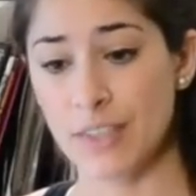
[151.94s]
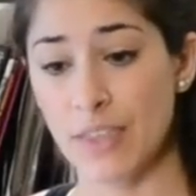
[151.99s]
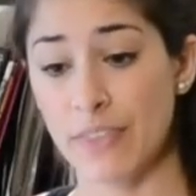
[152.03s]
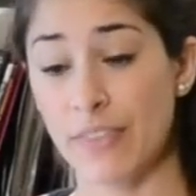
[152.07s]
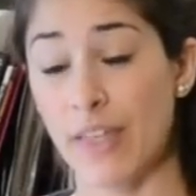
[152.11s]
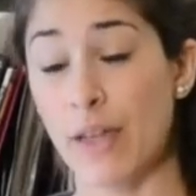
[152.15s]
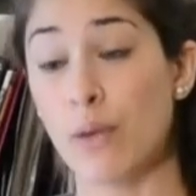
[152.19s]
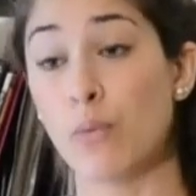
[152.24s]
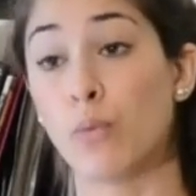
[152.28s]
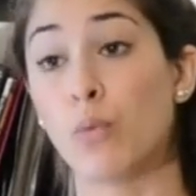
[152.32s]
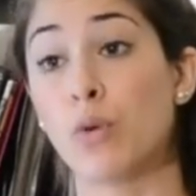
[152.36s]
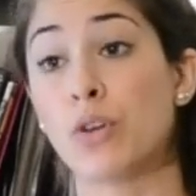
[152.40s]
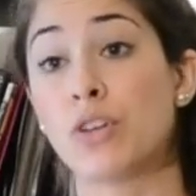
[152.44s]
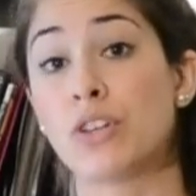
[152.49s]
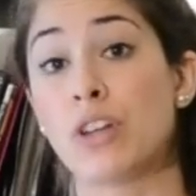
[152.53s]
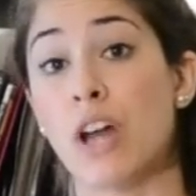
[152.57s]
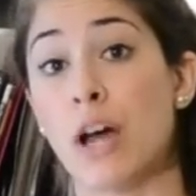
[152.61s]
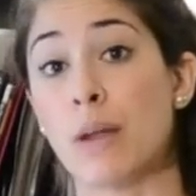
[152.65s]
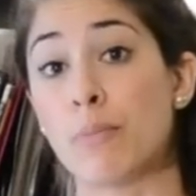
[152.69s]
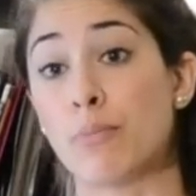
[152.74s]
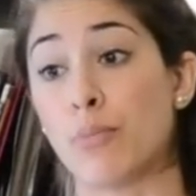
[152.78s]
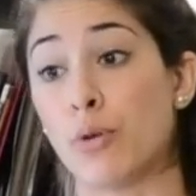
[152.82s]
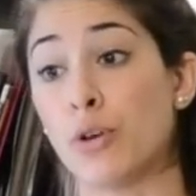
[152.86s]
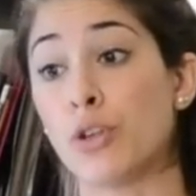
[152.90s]
that would
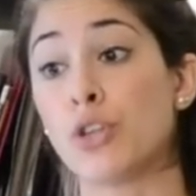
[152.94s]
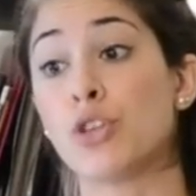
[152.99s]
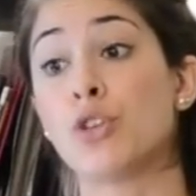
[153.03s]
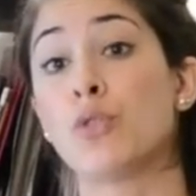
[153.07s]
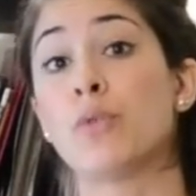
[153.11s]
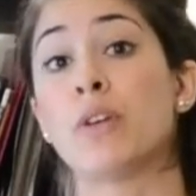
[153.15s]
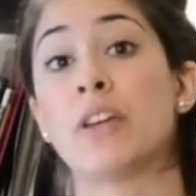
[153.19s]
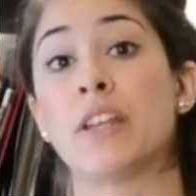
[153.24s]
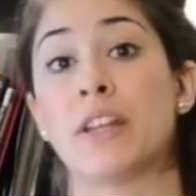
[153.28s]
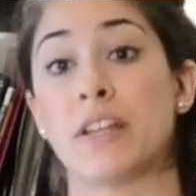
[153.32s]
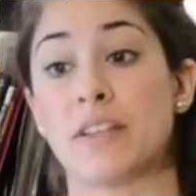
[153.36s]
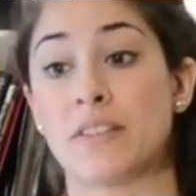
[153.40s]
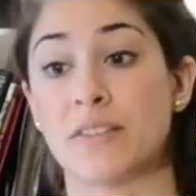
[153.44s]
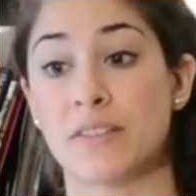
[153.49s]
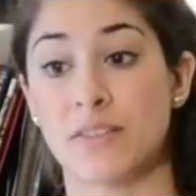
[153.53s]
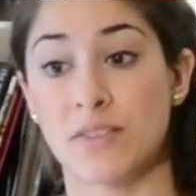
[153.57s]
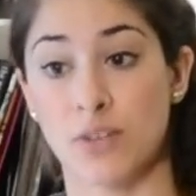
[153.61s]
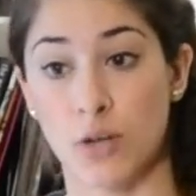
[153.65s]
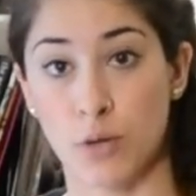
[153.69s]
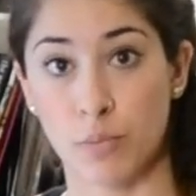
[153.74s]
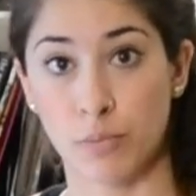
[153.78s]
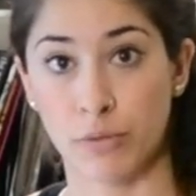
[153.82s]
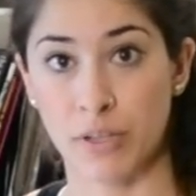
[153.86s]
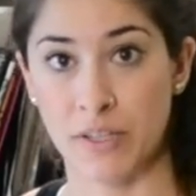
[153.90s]
not put you in a
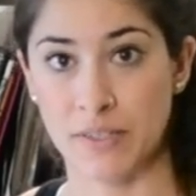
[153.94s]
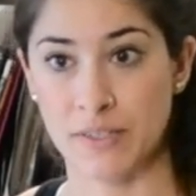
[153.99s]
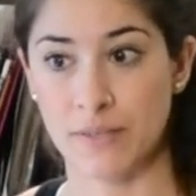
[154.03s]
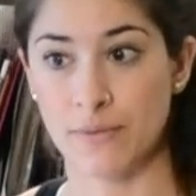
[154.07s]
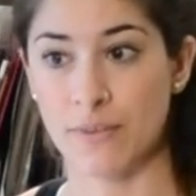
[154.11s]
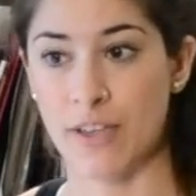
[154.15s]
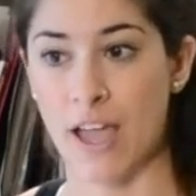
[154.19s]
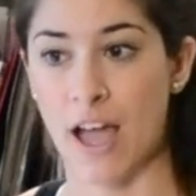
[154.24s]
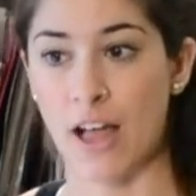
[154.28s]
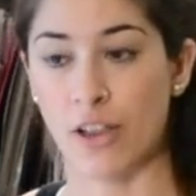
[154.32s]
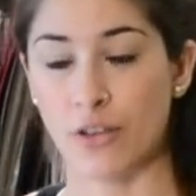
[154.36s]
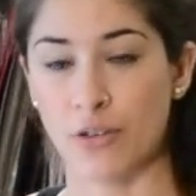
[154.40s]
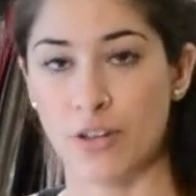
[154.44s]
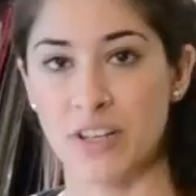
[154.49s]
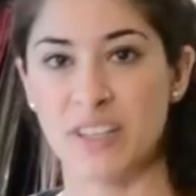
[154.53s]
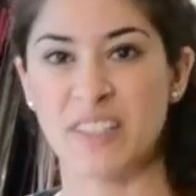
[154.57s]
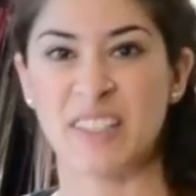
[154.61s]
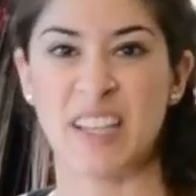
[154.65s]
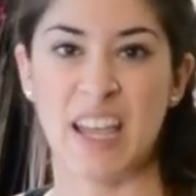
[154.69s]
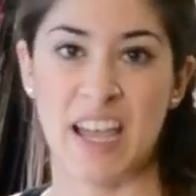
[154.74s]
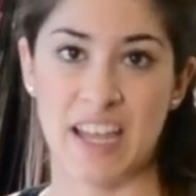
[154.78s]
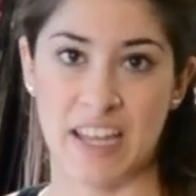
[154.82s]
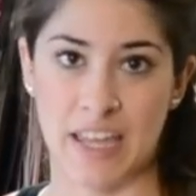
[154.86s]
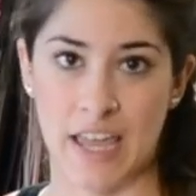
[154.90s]
surplus of
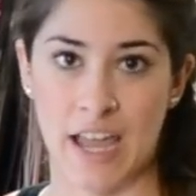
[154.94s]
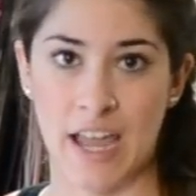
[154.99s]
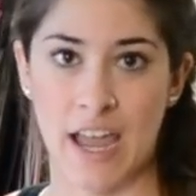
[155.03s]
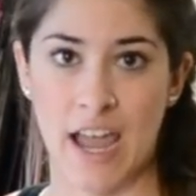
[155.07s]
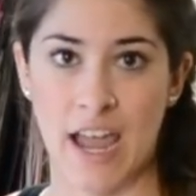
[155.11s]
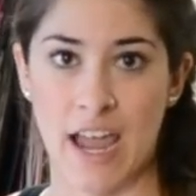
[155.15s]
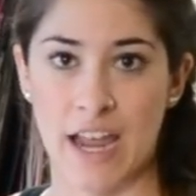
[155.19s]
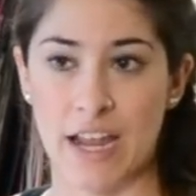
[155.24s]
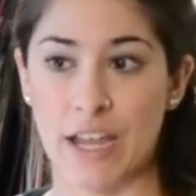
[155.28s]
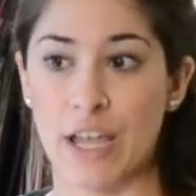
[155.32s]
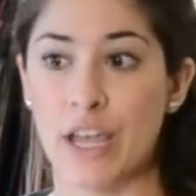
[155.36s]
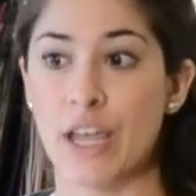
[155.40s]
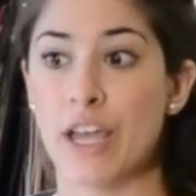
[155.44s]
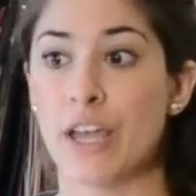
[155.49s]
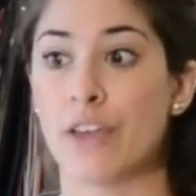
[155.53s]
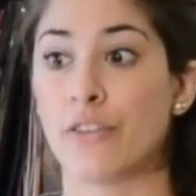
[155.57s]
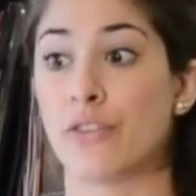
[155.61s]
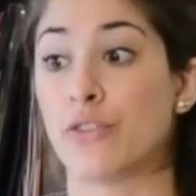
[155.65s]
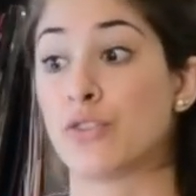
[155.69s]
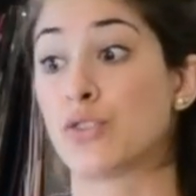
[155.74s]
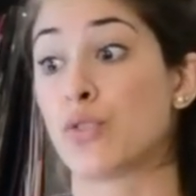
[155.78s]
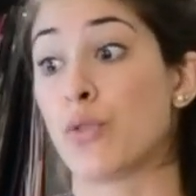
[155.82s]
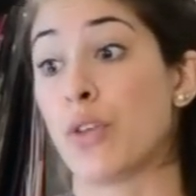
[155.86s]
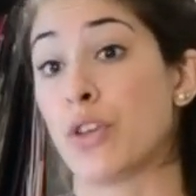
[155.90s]
calories, aka
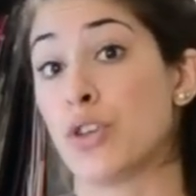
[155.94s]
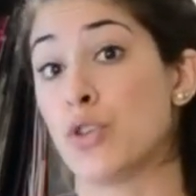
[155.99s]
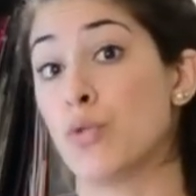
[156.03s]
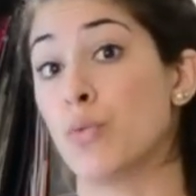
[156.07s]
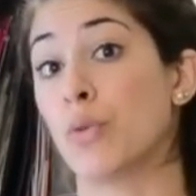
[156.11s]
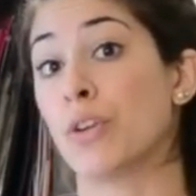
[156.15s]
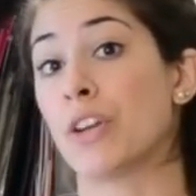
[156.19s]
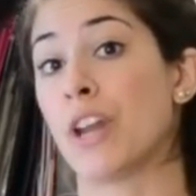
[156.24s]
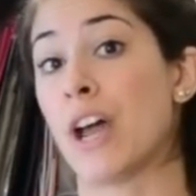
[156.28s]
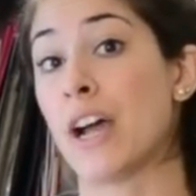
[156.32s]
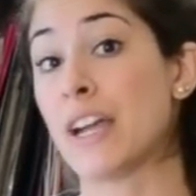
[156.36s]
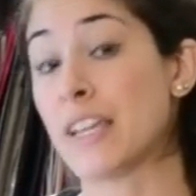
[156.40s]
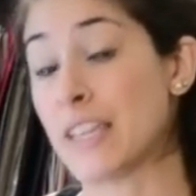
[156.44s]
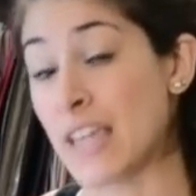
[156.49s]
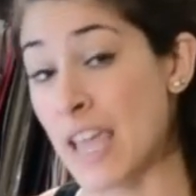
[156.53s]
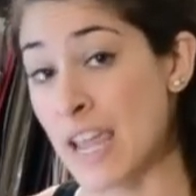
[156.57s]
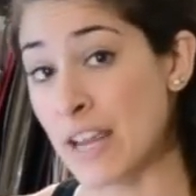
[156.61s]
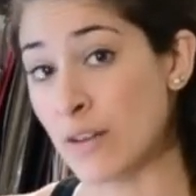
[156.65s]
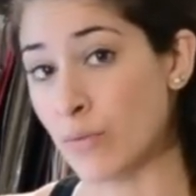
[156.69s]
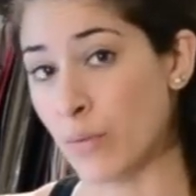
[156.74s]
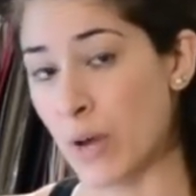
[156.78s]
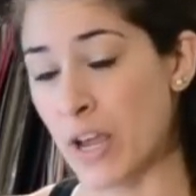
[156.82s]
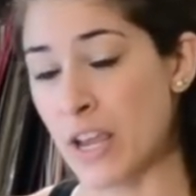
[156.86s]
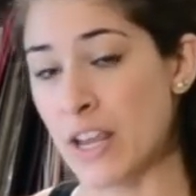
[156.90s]
so that you would not
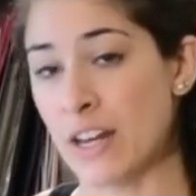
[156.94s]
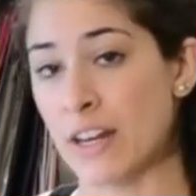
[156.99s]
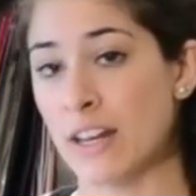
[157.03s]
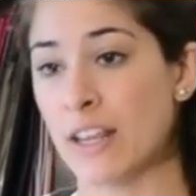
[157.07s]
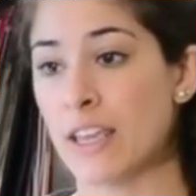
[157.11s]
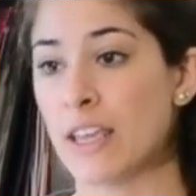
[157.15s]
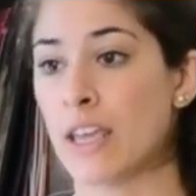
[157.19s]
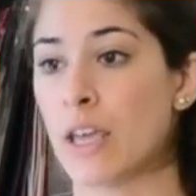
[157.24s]
gain weight,